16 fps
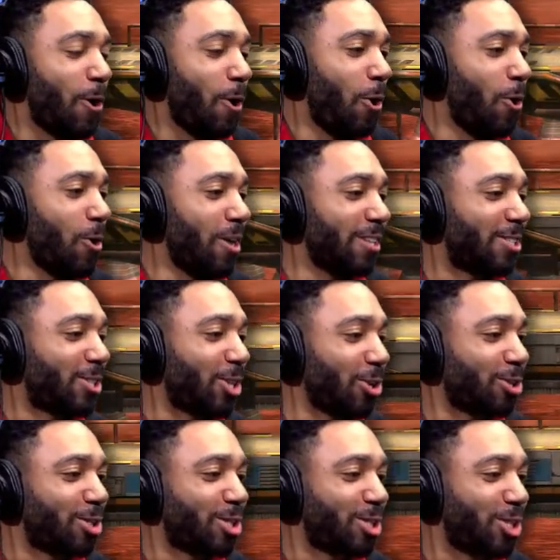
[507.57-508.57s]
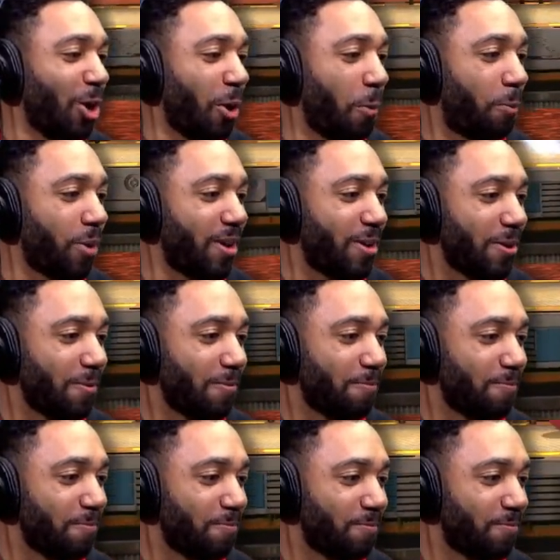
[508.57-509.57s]
Oh, that's so stupid.
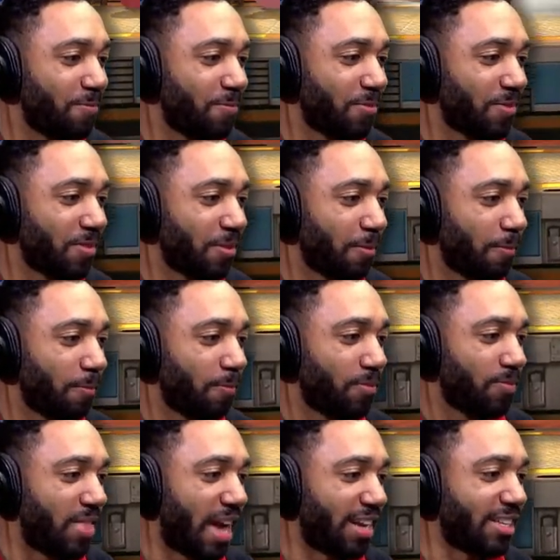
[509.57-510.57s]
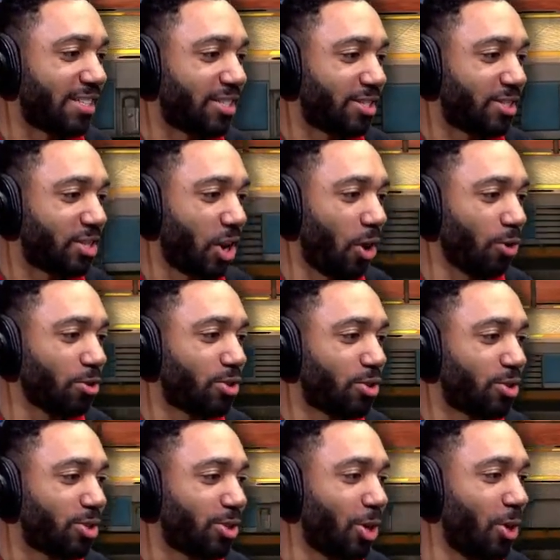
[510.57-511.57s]
That is so
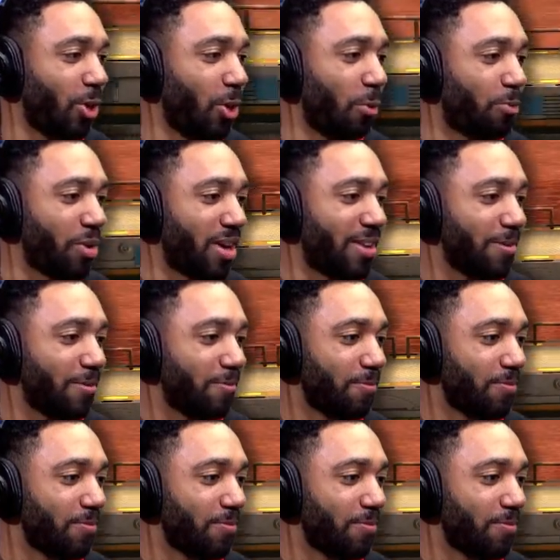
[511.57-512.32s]
stupid.